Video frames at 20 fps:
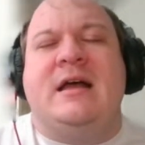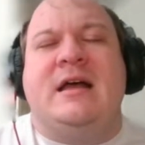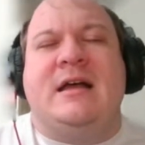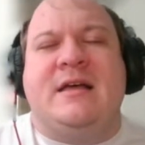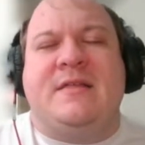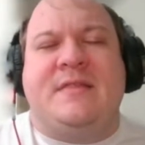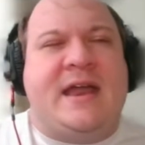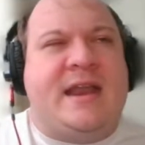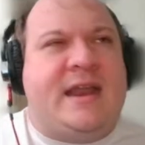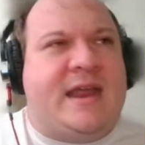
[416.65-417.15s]

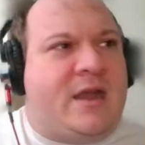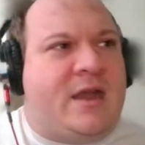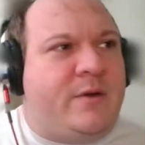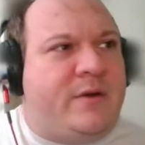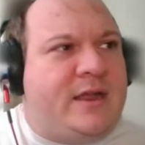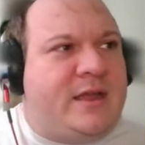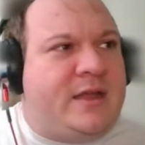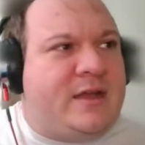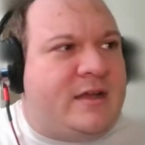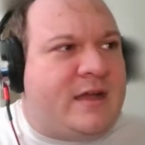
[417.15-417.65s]
That
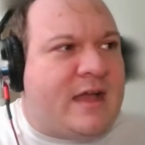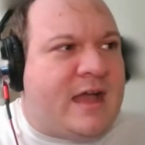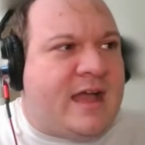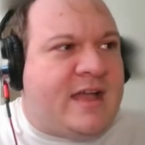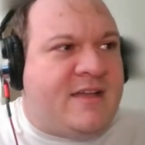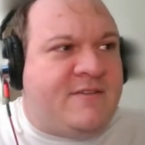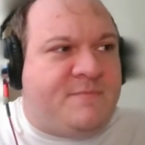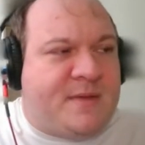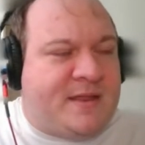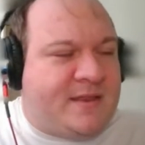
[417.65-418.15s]
area,
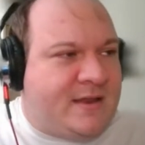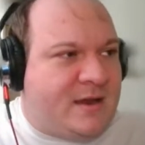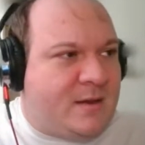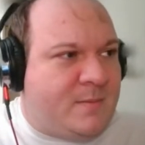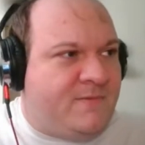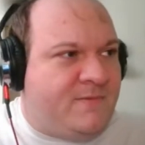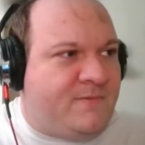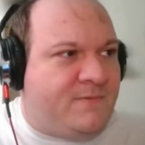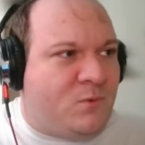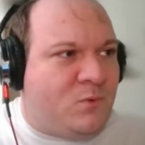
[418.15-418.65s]
I've been
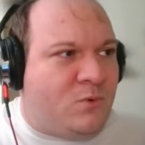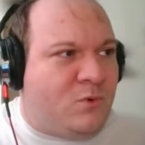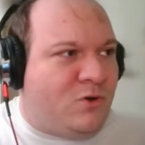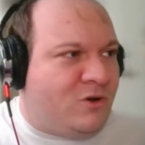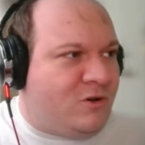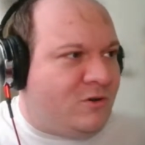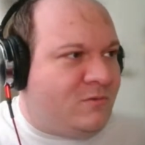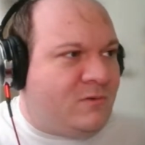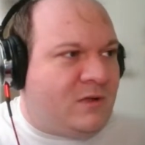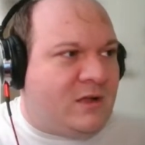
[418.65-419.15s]
there
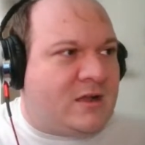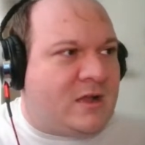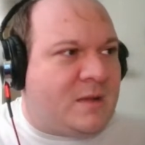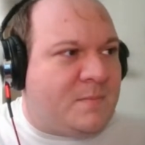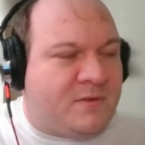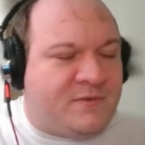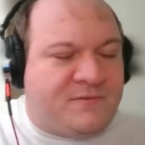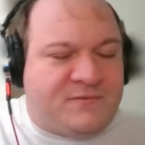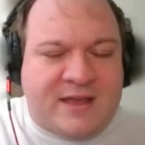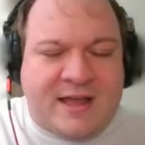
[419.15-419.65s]
before a
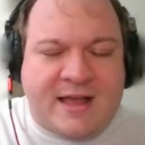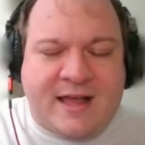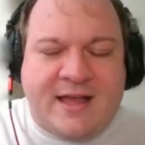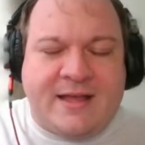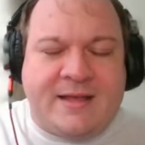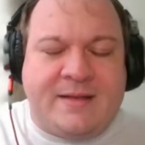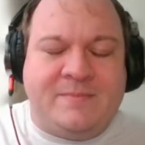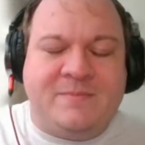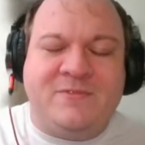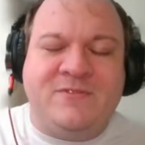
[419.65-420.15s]
couple of
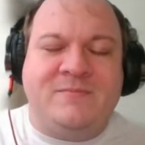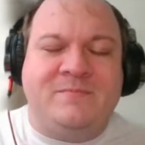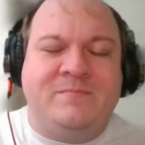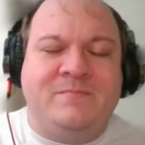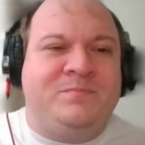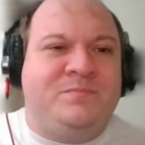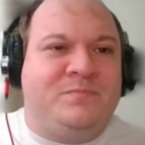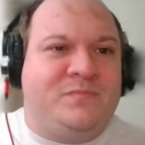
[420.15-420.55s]
times.